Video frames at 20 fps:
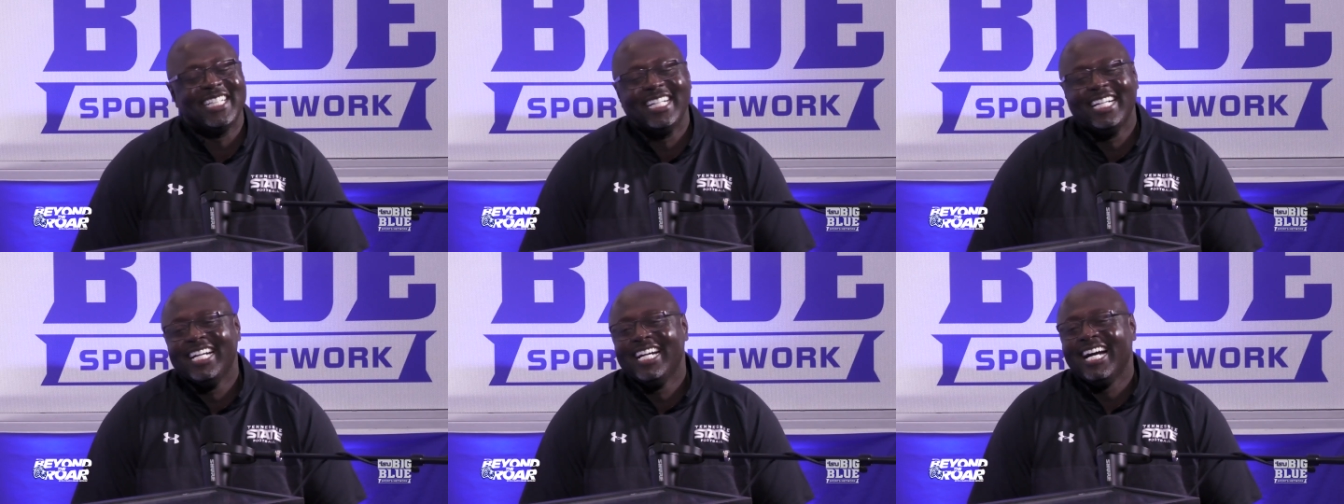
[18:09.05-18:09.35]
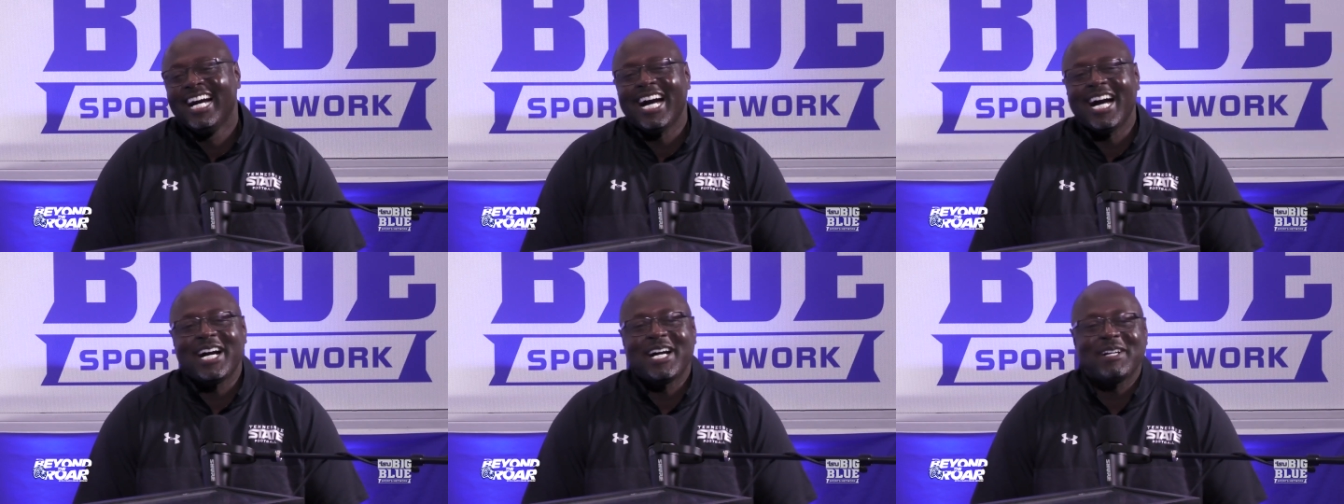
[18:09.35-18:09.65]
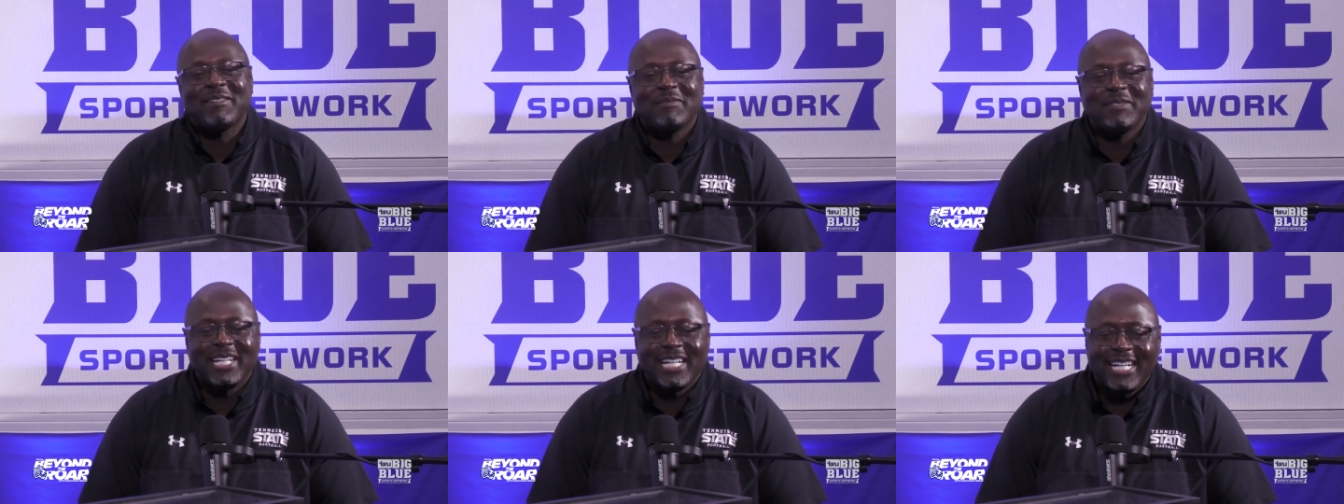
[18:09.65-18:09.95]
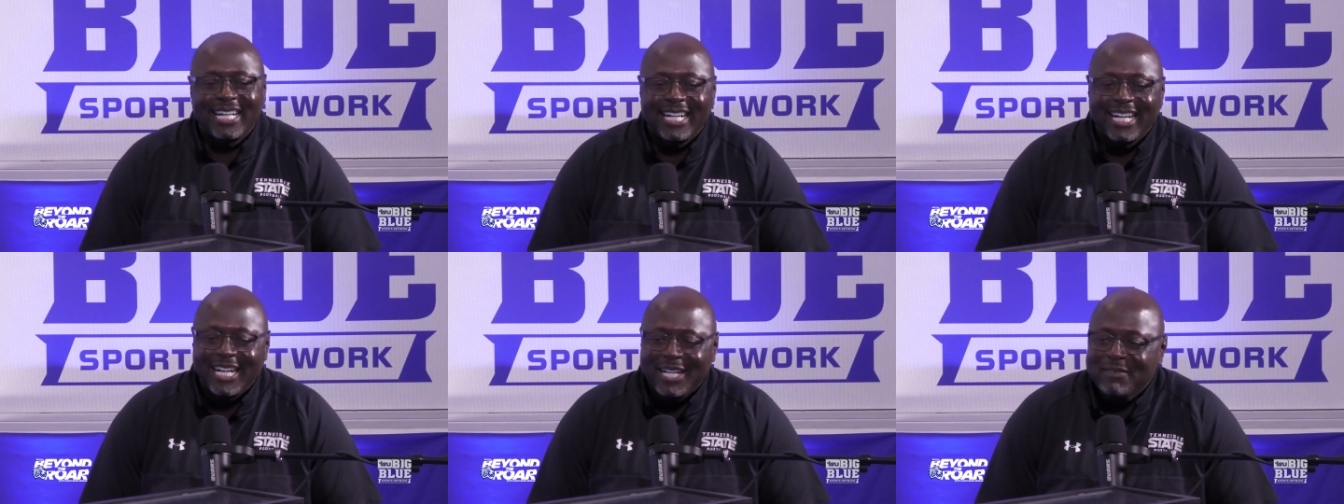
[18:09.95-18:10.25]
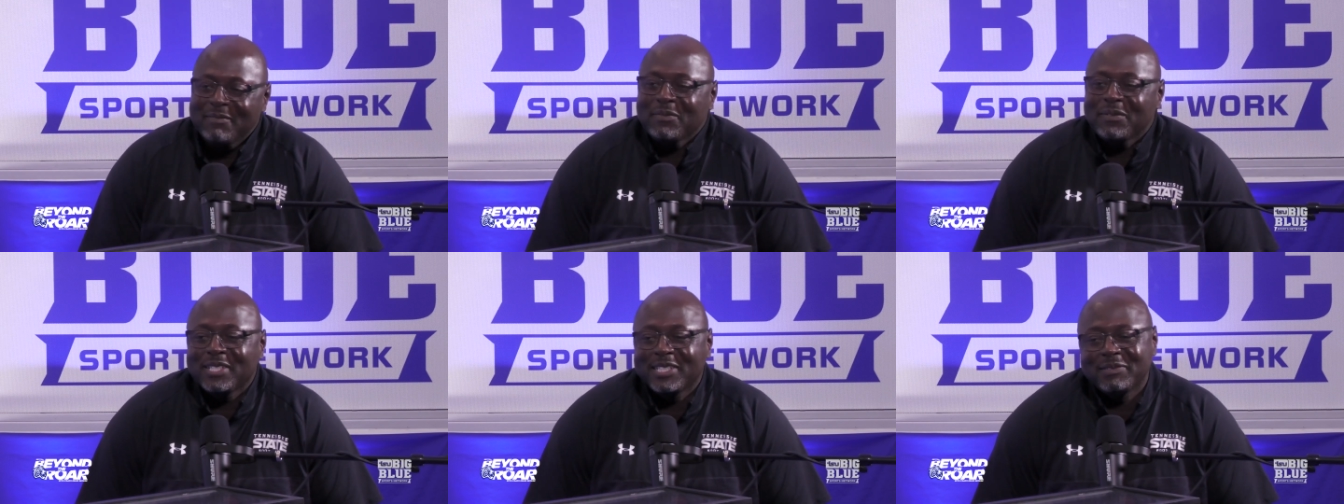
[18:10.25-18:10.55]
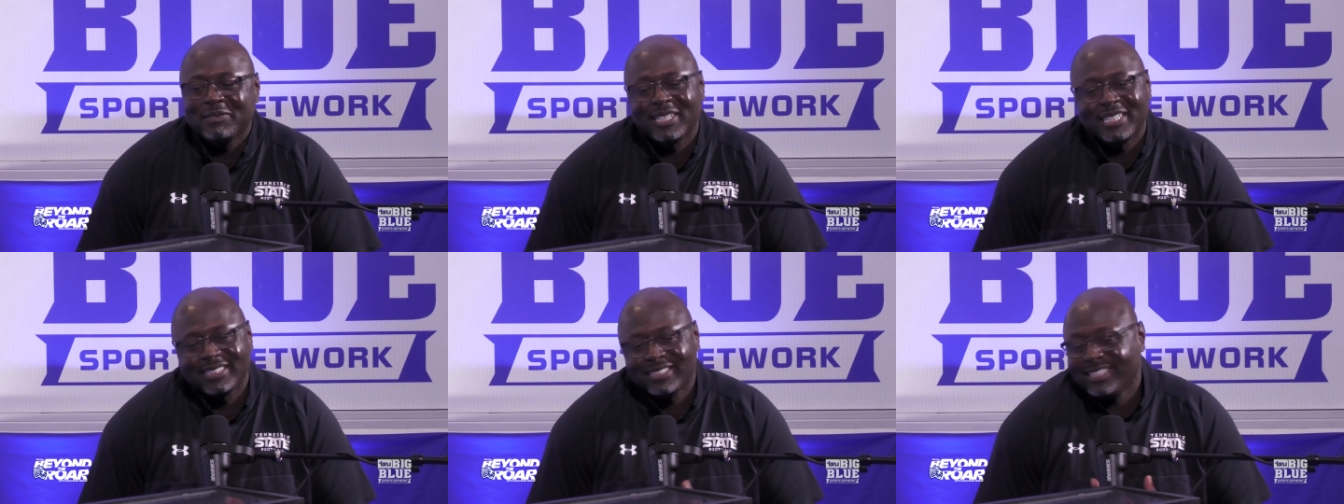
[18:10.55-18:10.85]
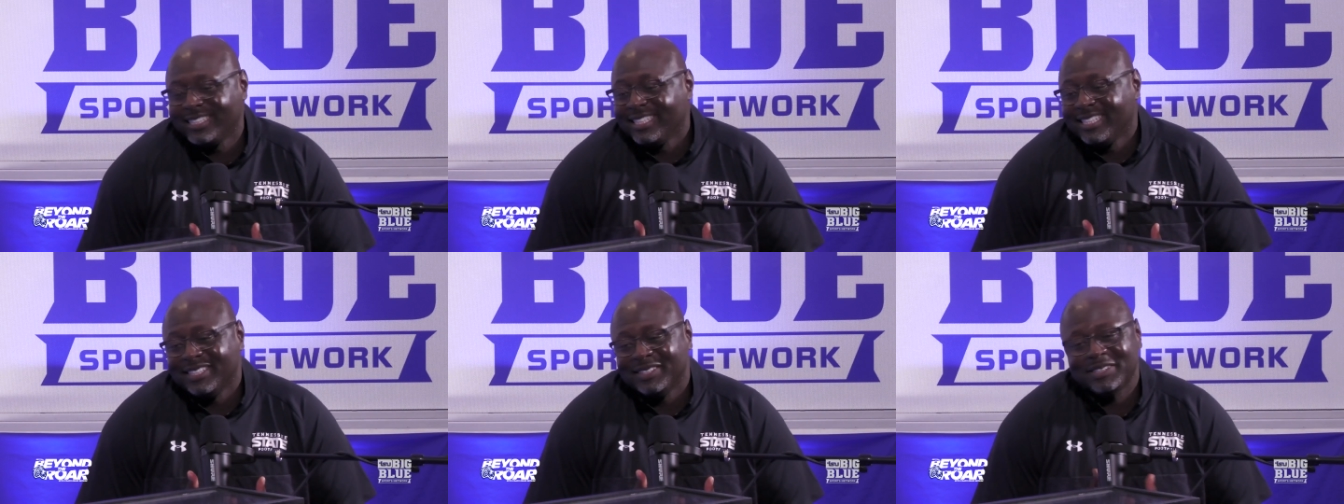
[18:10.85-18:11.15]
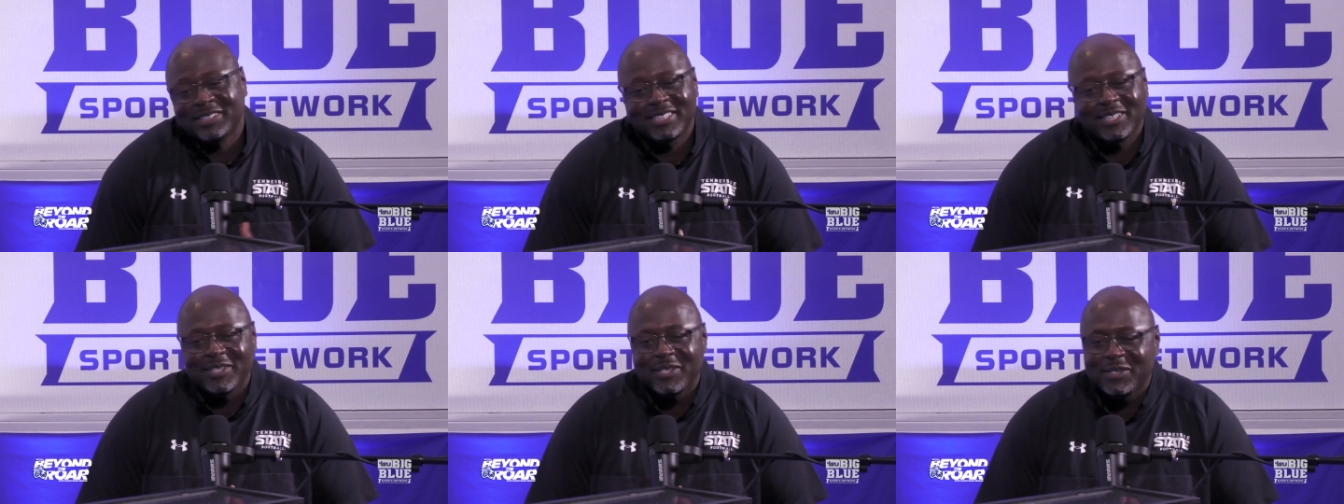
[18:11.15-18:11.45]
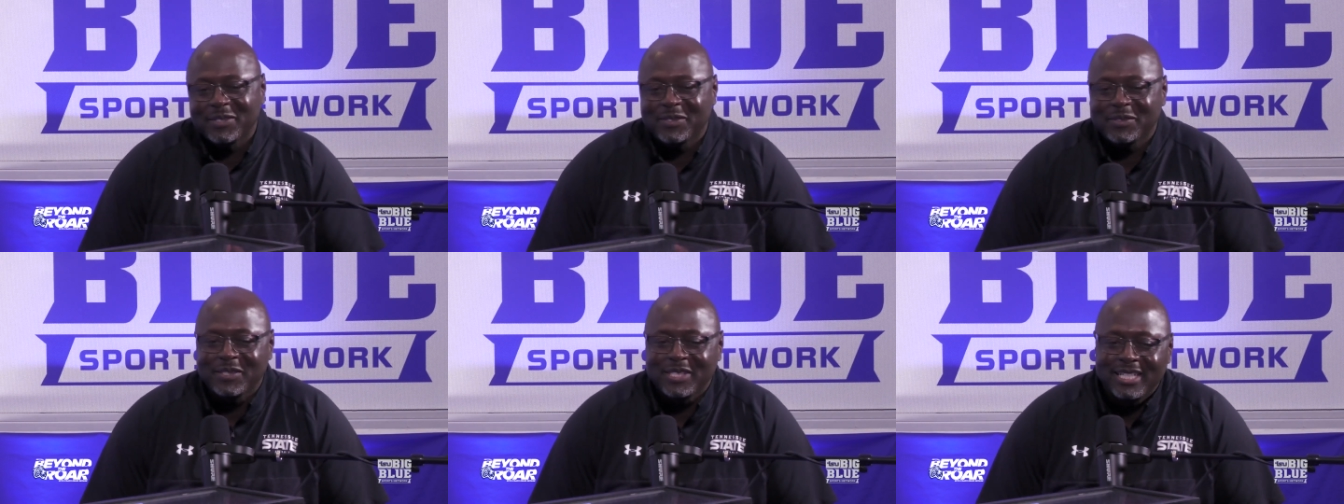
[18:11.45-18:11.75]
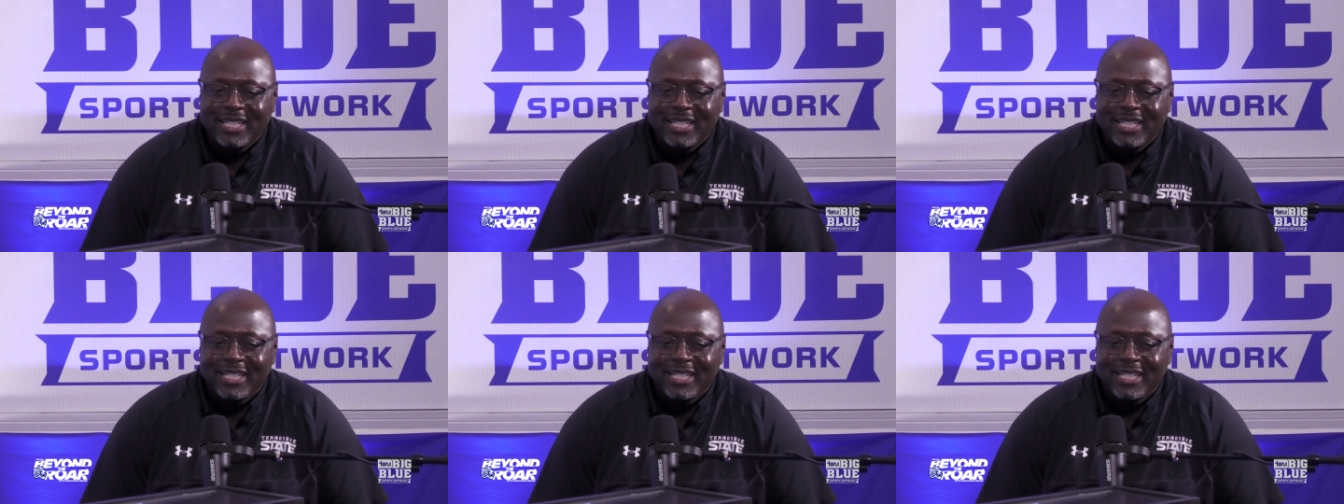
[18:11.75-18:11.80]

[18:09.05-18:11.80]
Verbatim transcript: So I'm uh, I'm pretty much good. So whenever.